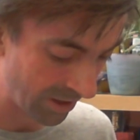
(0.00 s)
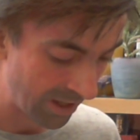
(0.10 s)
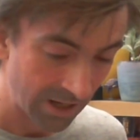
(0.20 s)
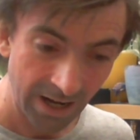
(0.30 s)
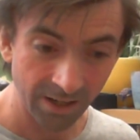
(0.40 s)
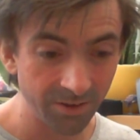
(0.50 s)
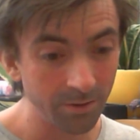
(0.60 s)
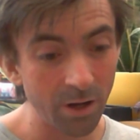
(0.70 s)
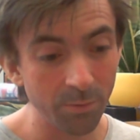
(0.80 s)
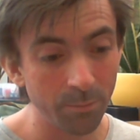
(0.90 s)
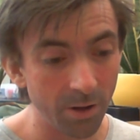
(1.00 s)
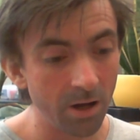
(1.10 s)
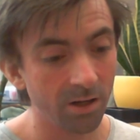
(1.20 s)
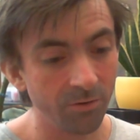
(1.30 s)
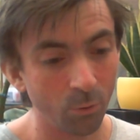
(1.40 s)
And I think there might be a
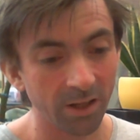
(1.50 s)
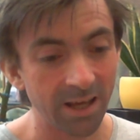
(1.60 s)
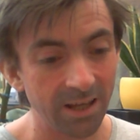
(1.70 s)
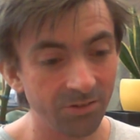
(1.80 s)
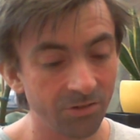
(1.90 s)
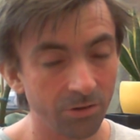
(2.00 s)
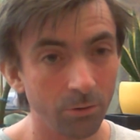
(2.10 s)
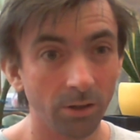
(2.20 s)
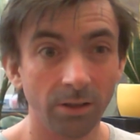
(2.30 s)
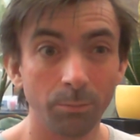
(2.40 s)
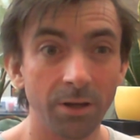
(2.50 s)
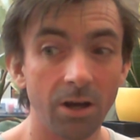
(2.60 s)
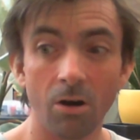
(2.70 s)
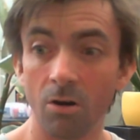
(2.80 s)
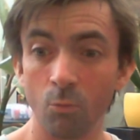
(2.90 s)
bargain if you want to get into a little bit
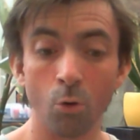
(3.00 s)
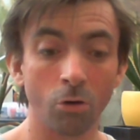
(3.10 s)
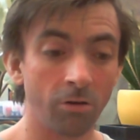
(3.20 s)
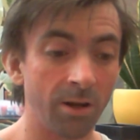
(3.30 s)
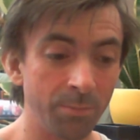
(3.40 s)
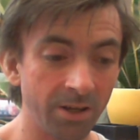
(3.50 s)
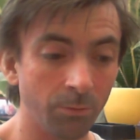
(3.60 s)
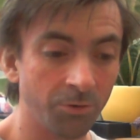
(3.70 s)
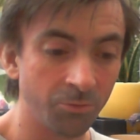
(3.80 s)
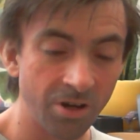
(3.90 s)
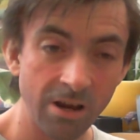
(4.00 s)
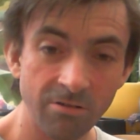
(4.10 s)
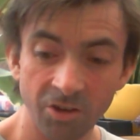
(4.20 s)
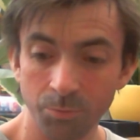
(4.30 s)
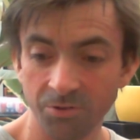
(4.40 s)
of Warcry, picking up some chain
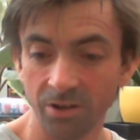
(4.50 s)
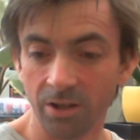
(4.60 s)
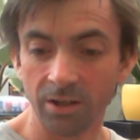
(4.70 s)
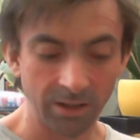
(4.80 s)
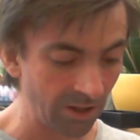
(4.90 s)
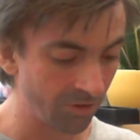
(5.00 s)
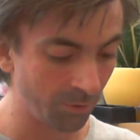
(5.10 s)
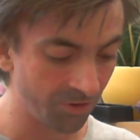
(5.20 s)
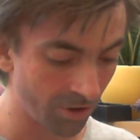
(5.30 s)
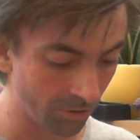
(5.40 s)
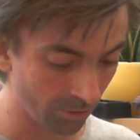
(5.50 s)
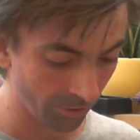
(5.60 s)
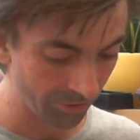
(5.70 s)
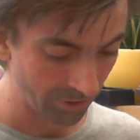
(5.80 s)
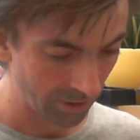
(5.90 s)
rasps and some
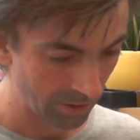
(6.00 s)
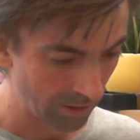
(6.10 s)
Eternals.